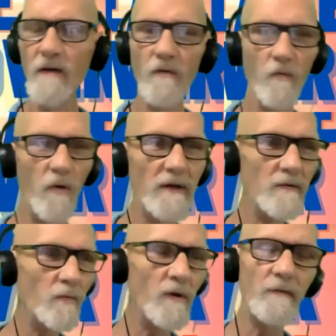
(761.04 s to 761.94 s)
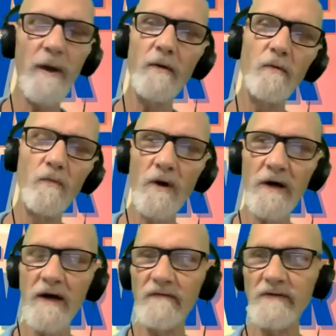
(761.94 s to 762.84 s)
What about what
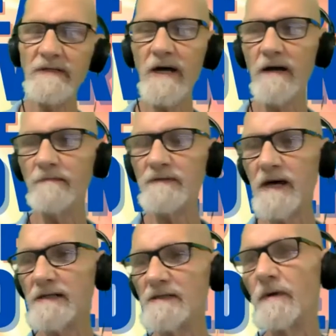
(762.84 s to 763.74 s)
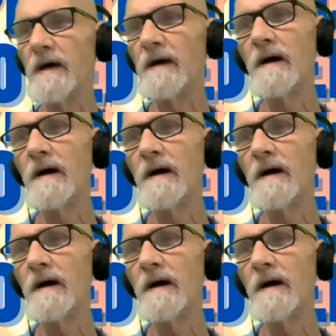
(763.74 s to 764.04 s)
Kevin said upsets me?